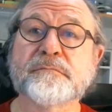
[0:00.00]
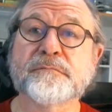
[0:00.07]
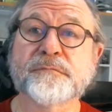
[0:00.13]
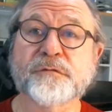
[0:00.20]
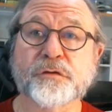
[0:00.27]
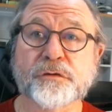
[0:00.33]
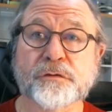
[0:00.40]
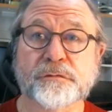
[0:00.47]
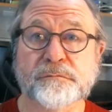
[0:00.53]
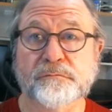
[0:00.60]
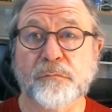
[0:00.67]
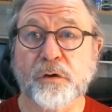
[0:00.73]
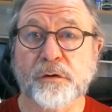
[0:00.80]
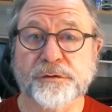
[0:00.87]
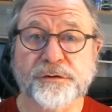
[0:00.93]
for
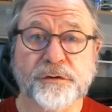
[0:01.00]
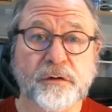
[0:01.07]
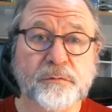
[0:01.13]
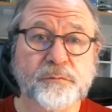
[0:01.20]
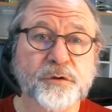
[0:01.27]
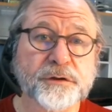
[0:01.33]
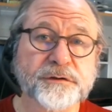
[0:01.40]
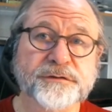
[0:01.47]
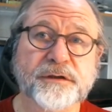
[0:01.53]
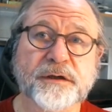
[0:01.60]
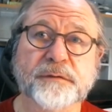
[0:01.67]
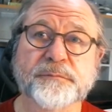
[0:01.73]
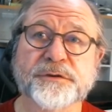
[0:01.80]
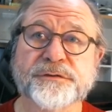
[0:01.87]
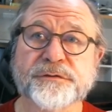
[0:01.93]
all your homework
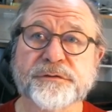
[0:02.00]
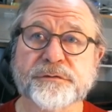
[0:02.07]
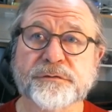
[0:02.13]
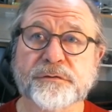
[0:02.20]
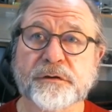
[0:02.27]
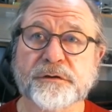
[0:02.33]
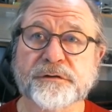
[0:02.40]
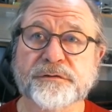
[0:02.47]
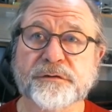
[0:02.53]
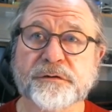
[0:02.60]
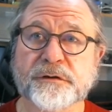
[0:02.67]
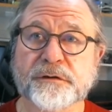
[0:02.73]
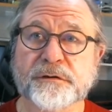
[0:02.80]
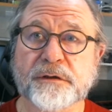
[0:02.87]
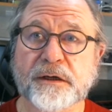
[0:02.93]
assignments, you'll draw a
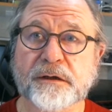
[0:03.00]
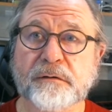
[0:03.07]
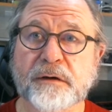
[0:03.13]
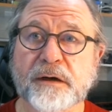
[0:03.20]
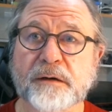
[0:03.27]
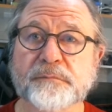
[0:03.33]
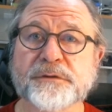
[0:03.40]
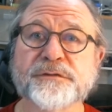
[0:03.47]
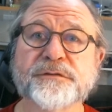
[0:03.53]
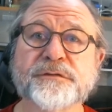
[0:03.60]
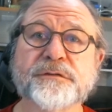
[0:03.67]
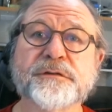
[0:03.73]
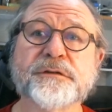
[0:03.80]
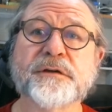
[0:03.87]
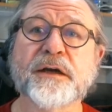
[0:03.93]
circuit diagram, and the
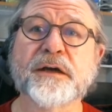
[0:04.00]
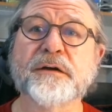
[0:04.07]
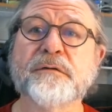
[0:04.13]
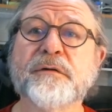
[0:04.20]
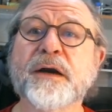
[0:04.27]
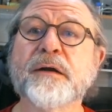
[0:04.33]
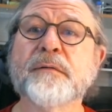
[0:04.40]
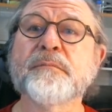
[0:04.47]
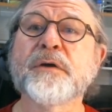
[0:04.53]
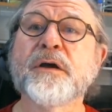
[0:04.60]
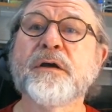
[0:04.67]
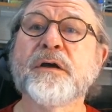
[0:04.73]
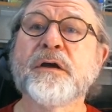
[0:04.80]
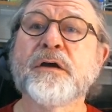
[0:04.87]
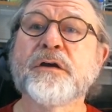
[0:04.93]
circuit diagram
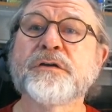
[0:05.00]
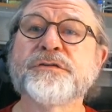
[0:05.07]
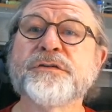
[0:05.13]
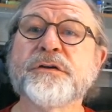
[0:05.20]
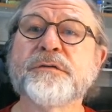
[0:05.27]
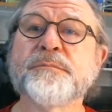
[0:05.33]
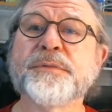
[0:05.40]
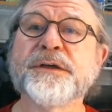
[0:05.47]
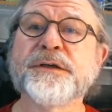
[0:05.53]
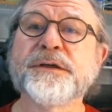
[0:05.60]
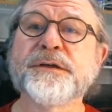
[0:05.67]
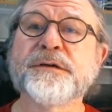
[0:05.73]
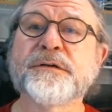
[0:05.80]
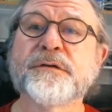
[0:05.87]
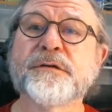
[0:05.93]
should
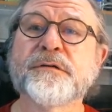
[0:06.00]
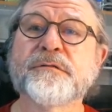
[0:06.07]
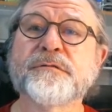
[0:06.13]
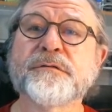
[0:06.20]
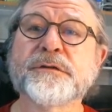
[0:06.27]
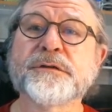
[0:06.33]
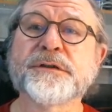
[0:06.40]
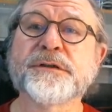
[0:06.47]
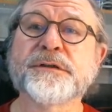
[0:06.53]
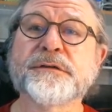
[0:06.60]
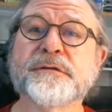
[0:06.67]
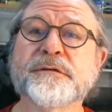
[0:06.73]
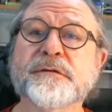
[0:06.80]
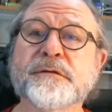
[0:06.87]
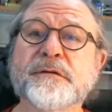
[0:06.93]
be fully
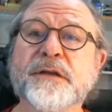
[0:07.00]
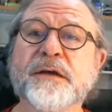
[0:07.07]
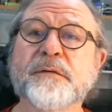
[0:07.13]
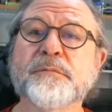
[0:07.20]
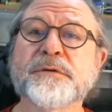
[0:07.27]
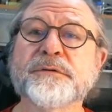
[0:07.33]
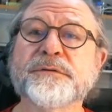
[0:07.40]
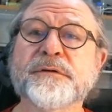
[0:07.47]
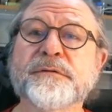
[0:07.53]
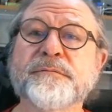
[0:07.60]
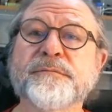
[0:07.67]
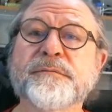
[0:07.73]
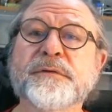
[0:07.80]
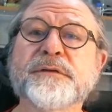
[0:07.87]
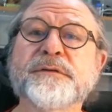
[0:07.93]
labeled.
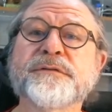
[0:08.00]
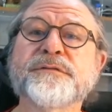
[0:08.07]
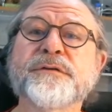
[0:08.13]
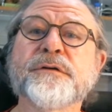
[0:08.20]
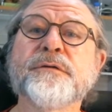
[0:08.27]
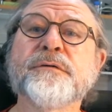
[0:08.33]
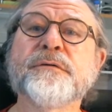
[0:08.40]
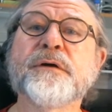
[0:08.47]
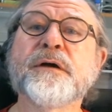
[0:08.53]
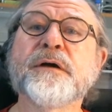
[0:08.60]
And so